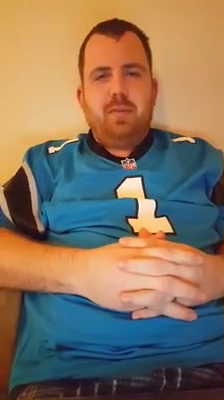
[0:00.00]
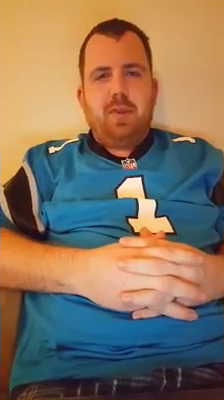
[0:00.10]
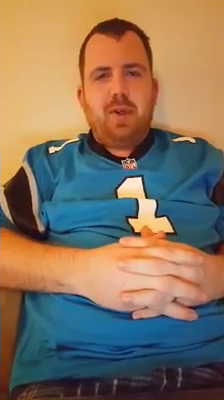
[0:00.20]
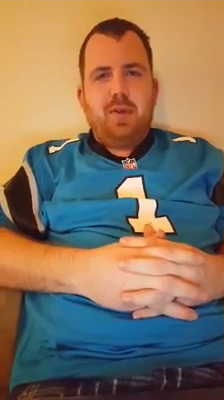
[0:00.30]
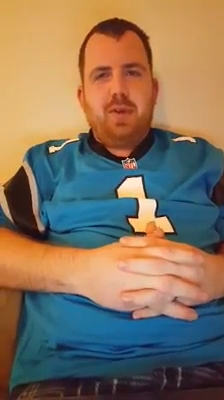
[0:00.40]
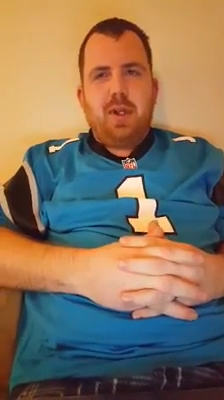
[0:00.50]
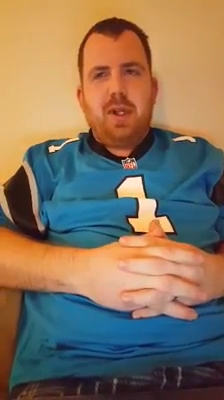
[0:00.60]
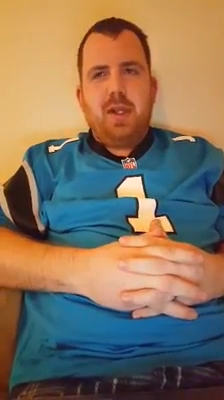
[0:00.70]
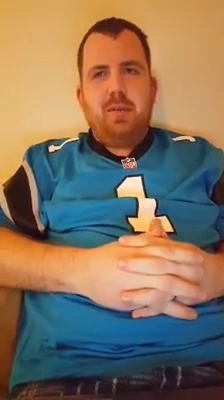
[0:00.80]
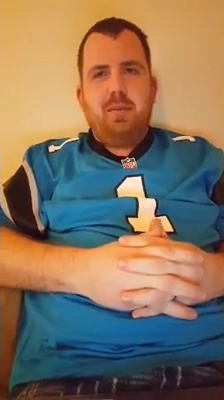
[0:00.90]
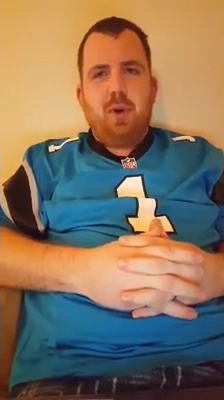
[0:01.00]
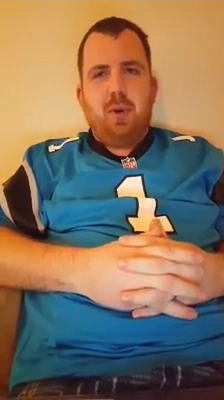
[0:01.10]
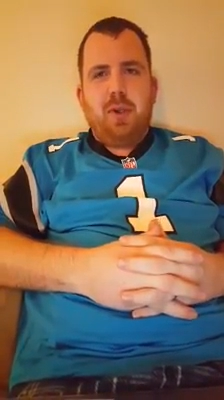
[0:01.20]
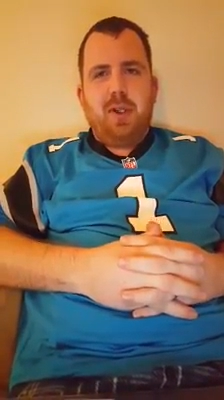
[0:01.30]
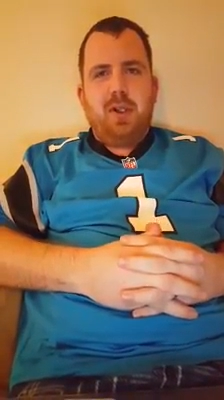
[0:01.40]
start drinking and
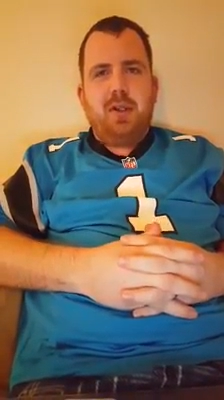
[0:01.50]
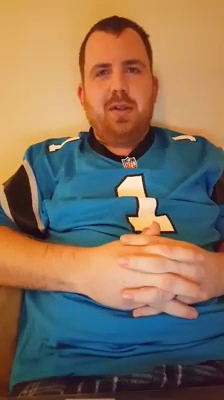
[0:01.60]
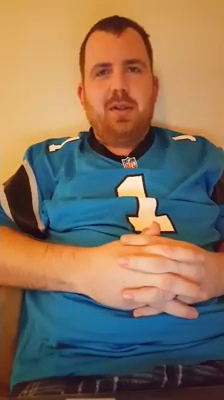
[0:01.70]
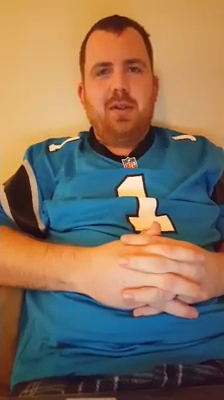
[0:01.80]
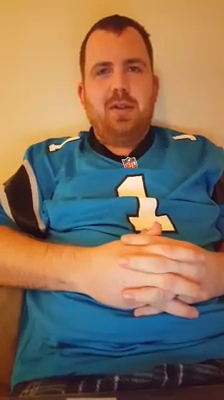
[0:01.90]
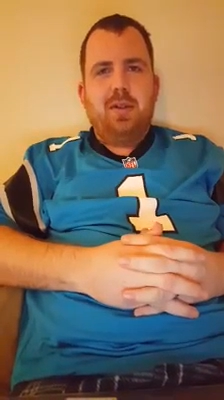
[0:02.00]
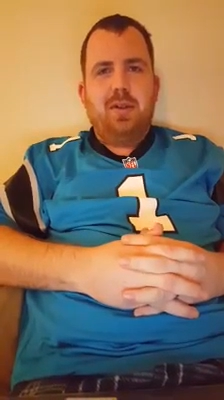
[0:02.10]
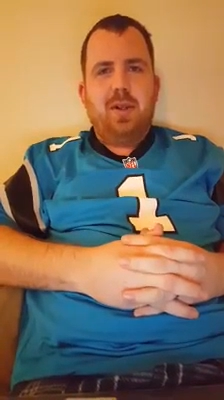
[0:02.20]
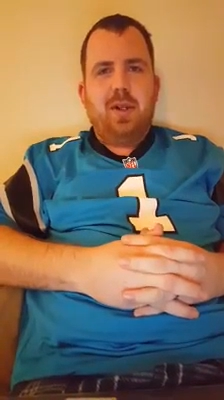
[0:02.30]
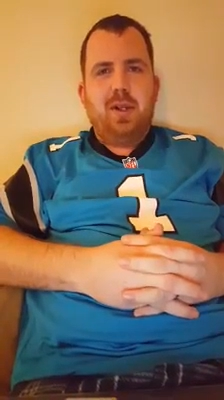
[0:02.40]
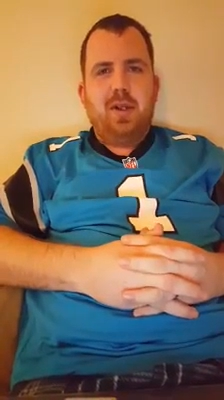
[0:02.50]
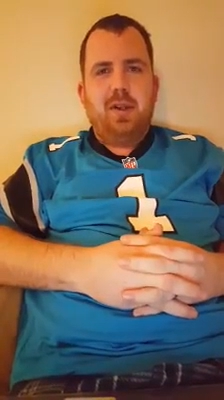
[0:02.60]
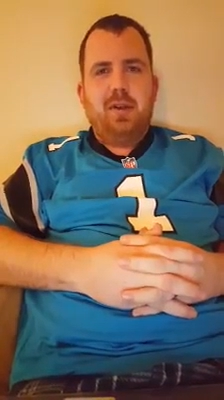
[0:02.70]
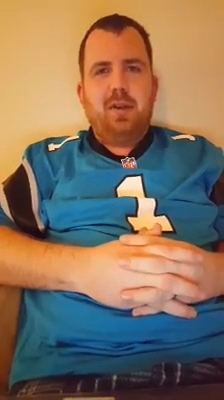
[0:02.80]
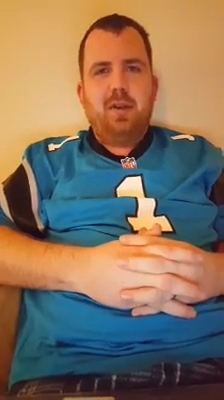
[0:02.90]
bowling,
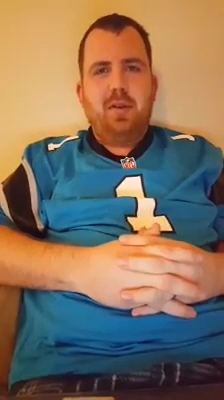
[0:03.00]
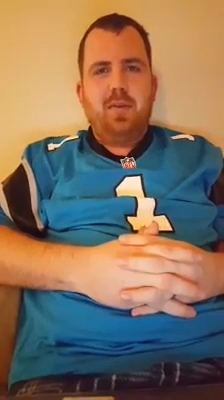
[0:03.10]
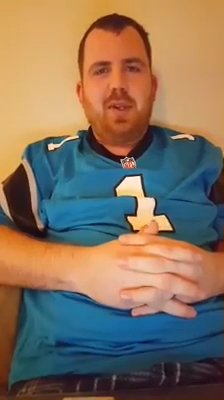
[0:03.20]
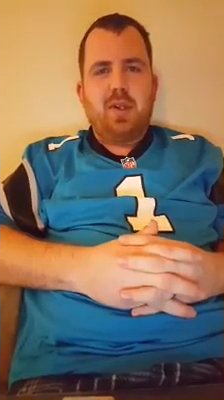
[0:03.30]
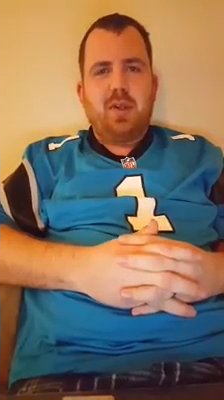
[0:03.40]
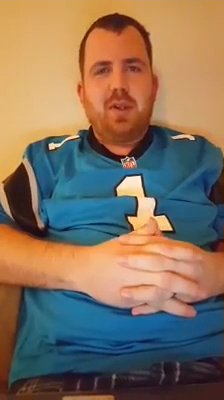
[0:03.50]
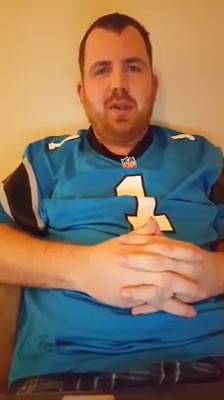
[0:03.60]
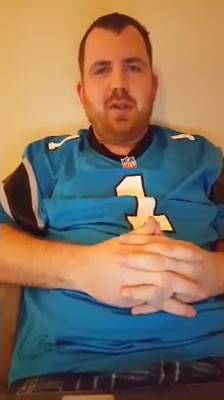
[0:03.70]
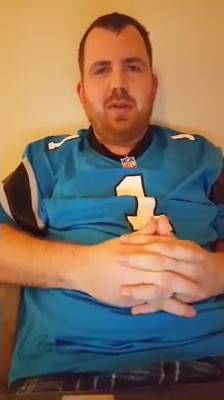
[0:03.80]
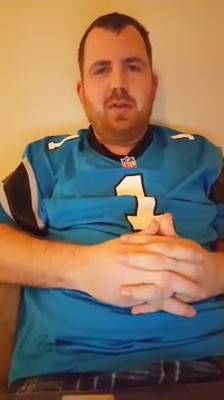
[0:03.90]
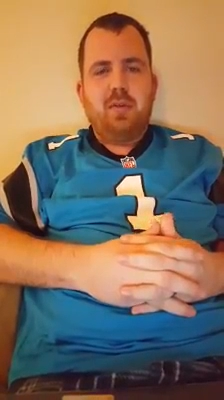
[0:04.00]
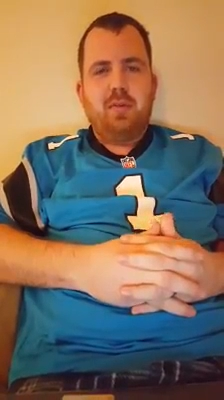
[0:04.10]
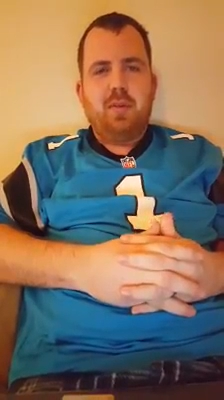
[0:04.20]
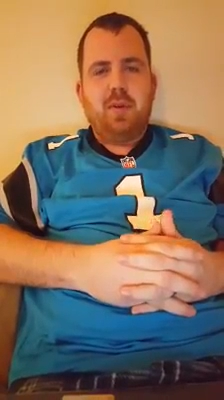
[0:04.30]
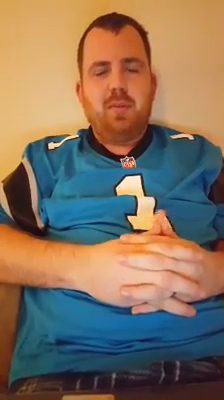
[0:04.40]
and eventually
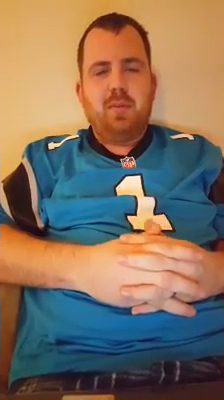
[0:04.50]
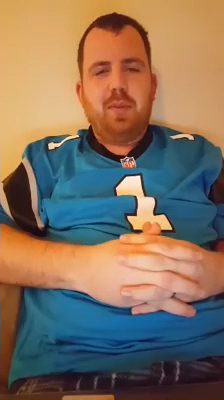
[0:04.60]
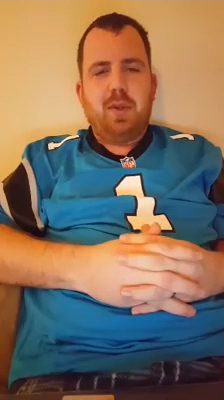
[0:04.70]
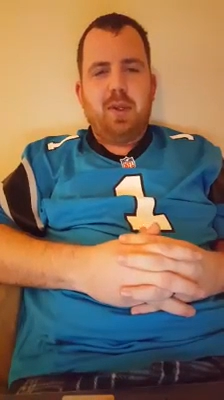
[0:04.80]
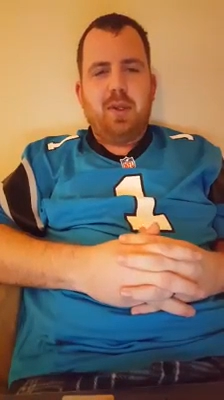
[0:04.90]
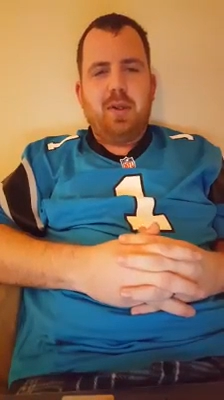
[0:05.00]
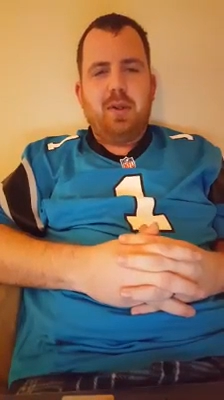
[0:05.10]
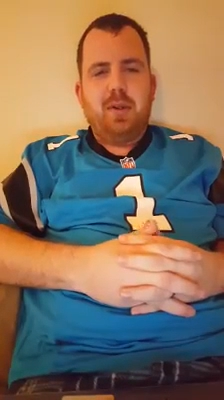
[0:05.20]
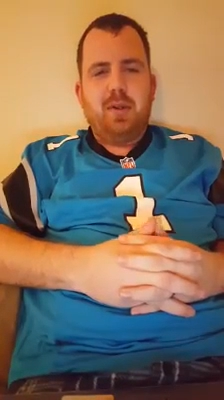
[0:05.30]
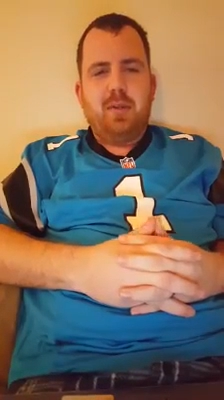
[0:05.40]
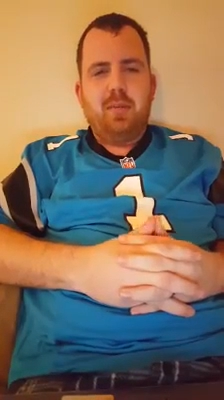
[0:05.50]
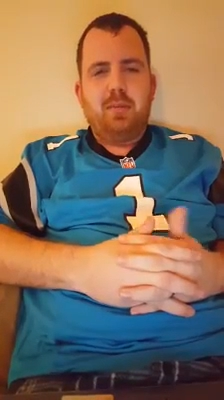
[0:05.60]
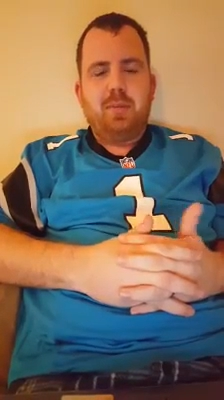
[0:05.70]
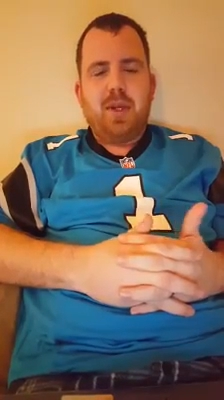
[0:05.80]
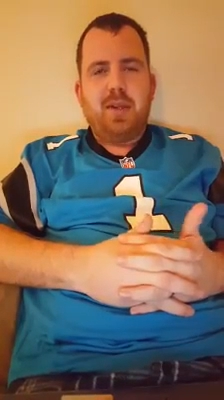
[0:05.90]
Rip
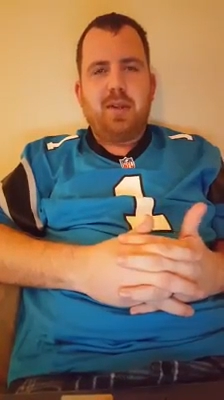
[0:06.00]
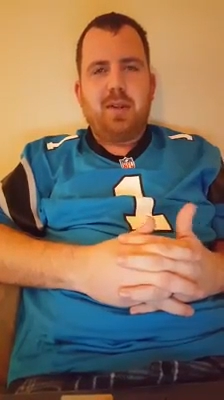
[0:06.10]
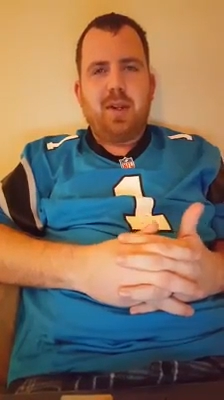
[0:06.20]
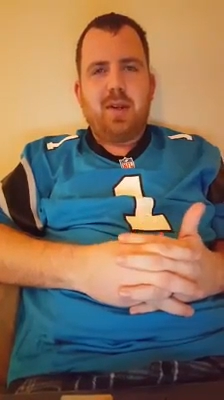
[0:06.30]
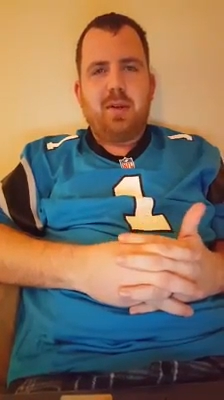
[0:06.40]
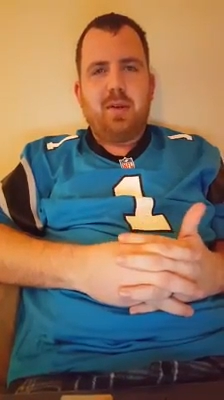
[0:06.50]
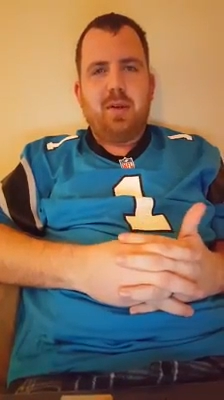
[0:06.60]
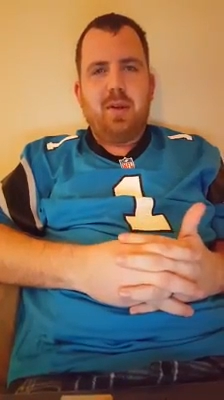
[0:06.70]
passes out,